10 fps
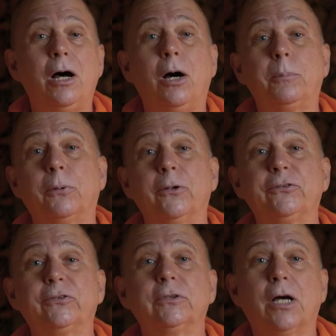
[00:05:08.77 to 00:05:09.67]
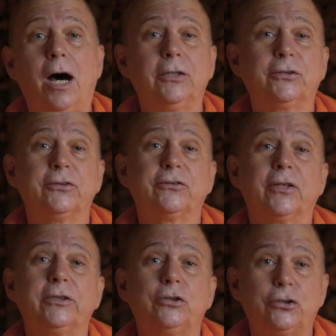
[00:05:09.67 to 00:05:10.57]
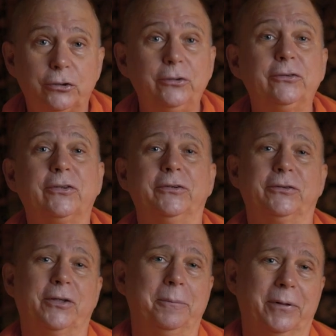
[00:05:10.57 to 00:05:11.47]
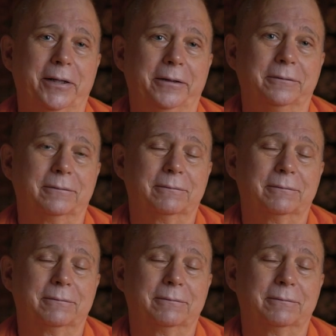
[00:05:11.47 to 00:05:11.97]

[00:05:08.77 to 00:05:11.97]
a person consciously chooses something.